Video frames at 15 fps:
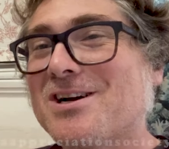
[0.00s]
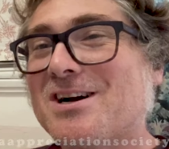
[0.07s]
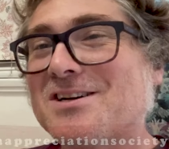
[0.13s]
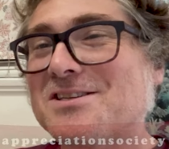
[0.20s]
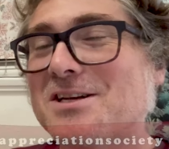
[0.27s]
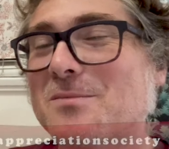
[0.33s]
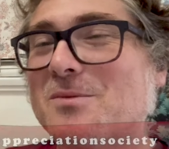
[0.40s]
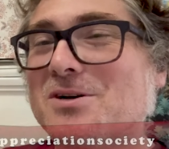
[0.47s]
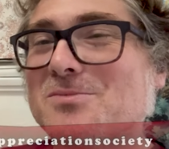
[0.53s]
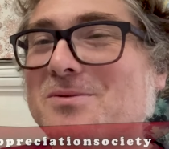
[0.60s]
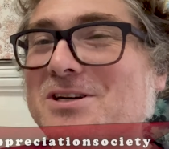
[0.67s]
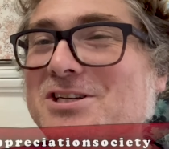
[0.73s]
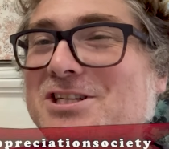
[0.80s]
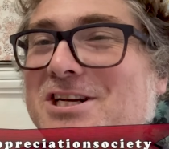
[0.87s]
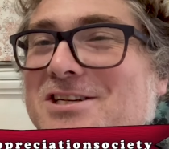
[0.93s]
Kong Cinema
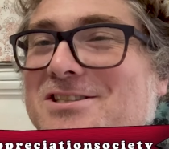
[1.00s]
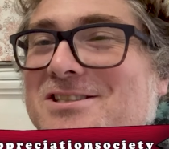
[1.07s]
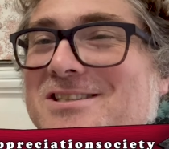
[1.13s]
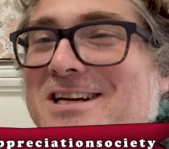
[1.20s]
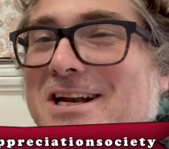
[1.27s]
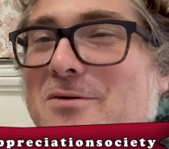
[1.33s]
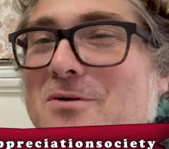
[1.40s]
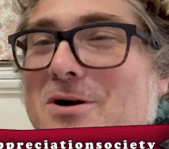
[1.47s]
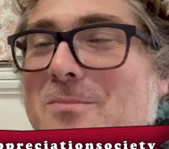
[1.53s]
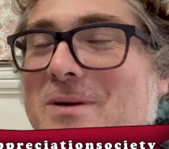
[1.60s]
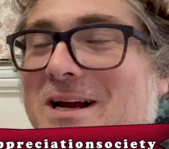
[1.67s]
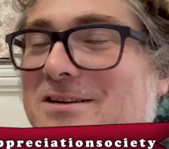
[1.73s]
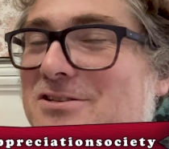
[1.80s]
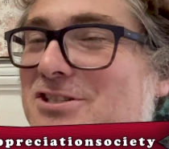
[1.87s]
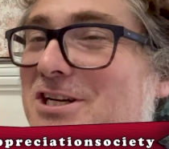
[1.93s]
Appreciation Society. Welcome back
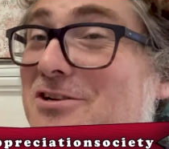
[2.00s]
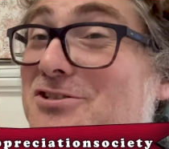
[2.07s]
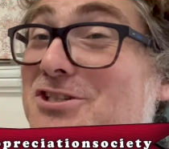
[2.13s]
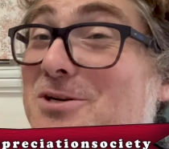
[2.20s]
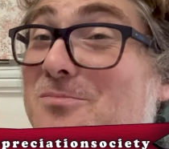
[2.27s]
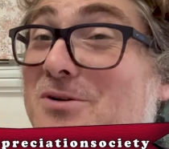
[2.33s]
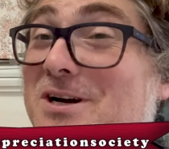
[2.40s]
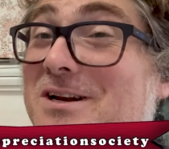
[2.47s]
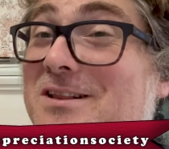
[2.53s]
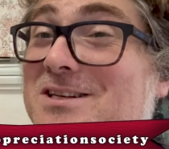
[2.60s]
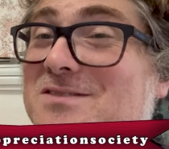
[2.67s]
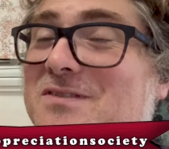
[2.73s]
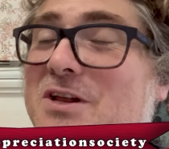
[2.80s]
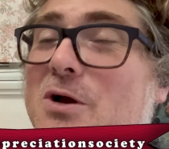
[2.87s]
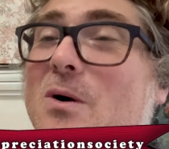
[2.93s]
to the channel. Let's jump right into this
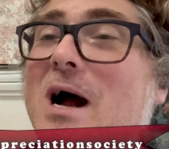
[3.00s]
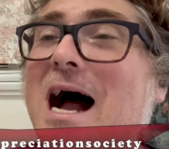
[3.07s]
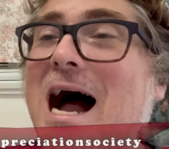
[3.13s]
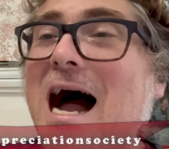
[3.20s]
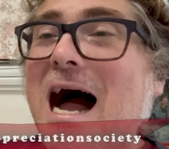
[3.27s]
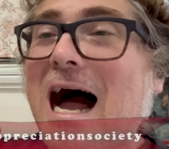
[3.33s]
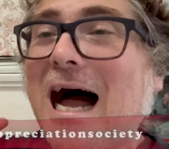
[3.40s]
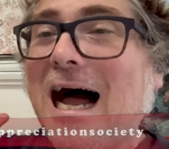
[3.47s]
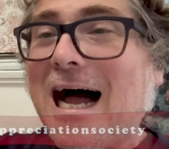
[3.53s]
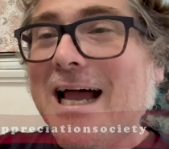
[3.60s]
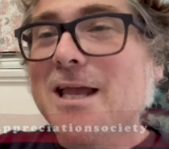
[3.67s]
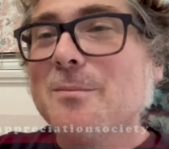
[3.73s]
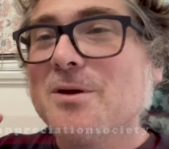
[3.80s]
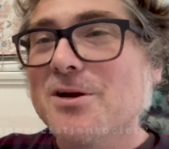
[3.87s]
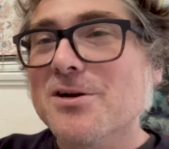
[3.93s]
video. I
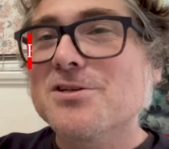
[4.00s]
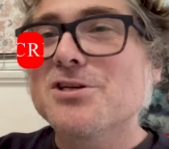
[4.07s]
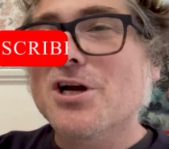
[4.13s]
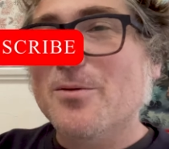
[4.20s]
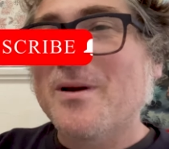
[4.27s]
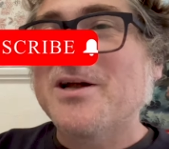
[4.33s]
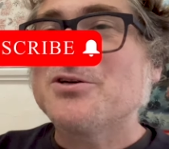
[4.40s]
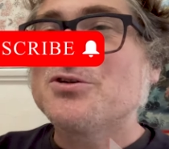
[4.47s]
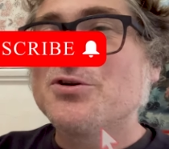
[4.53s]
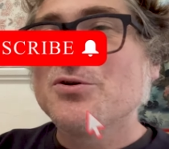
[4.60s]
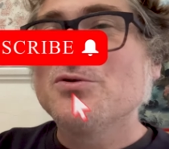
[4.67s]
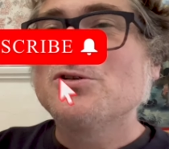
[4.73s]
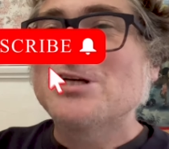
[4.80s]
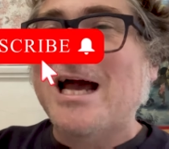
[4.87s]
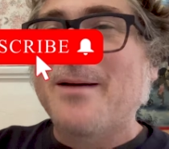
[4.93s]
am here to talk about
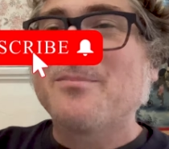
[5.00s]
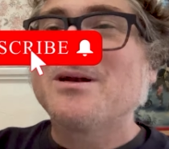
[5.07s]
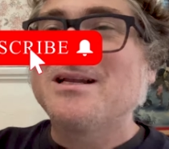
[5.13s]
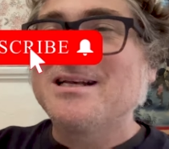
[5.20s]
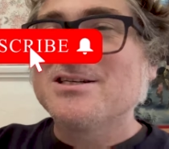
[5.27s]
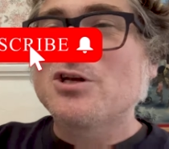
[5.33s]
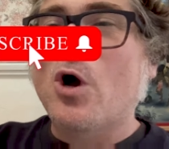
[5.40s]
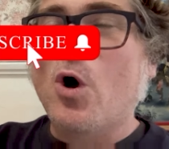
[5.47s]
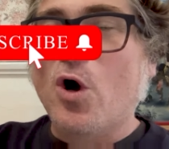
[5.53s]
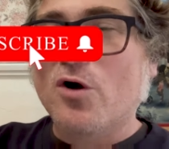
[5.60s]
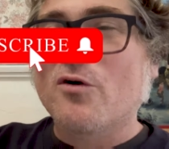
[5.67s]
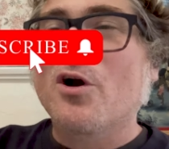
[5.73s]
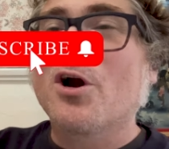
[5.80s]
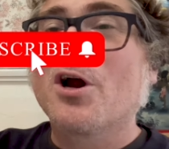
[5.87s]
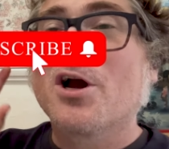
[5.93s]
two Japanese
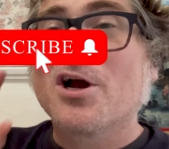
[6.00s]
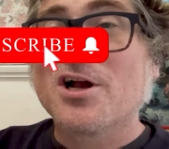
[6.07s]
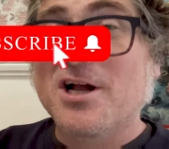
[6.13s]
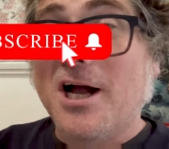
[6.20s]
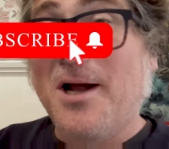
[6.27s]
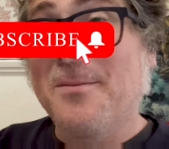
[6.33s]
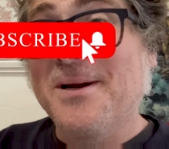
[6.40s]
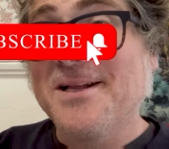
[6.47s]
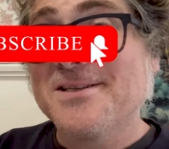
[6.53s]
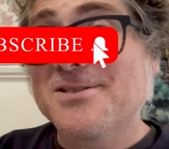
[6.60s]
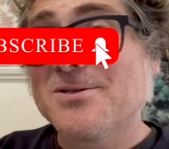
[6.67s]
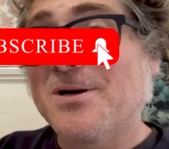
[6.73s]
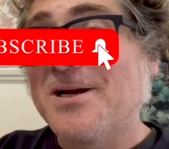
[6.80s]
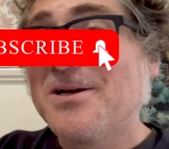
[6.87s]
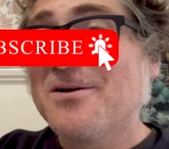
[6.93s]
horror comedies.
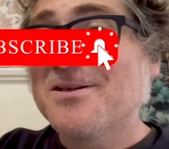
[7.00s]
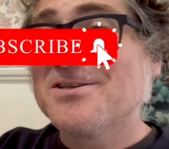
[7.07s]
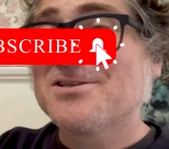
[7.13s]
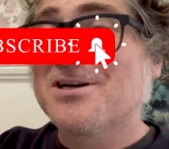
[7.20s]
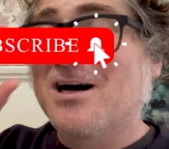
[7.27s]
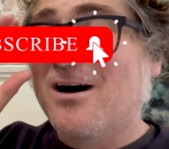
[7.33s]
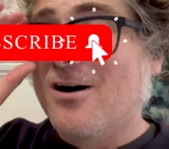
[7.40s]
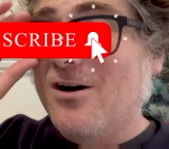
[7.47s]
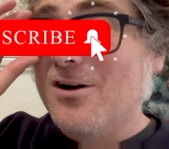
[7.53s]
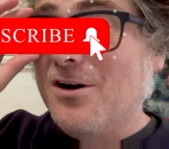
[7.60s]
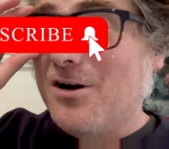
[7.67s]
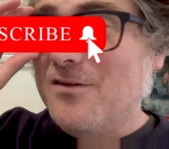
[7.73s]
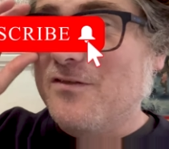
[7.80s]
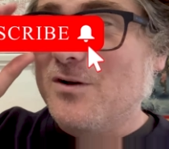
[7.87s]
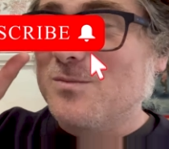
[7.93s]
So I know these are not Hong
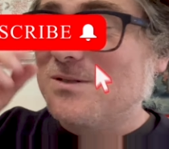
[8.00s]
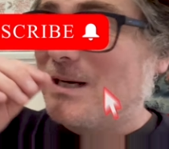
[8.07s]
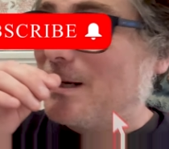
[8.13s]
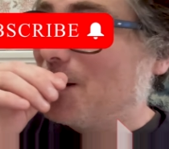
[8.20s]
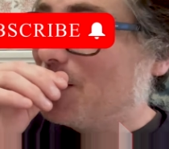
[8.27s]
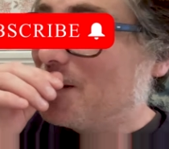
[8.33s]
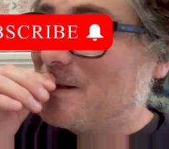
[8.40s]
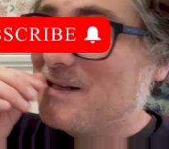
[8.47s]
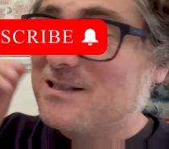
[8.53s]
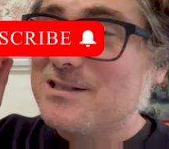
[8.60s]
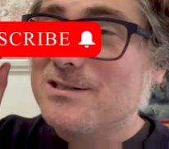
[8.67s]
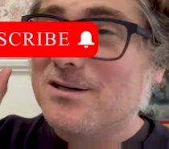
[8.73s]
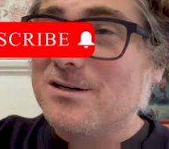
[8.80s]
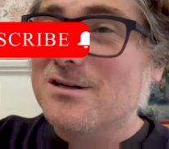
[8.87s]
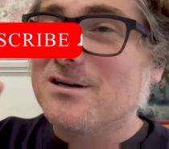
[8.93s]
Kong films, and I know that this is
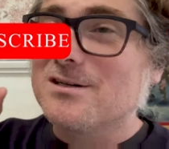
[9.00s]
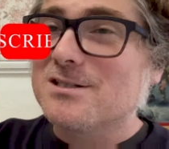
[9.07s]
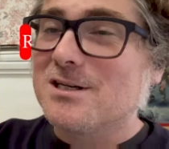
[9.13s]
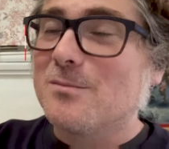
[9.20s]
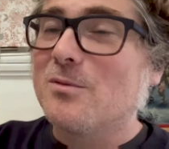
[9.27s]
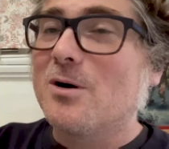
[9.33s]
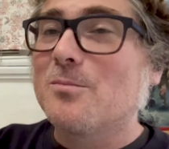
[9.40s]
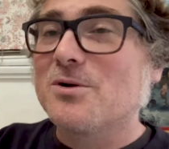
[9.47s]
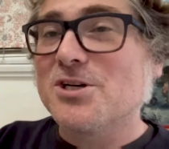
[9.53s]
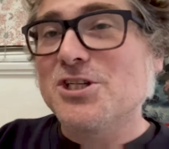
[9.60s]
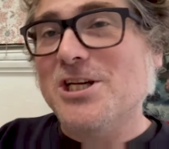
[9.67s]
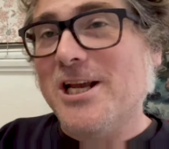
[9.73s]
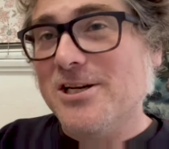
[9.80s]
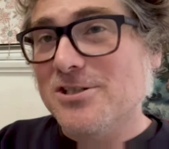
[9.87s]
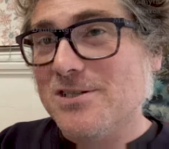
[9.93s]
Hong Kong Cinema
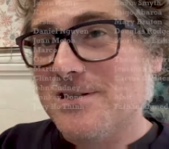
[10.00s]
Appreciation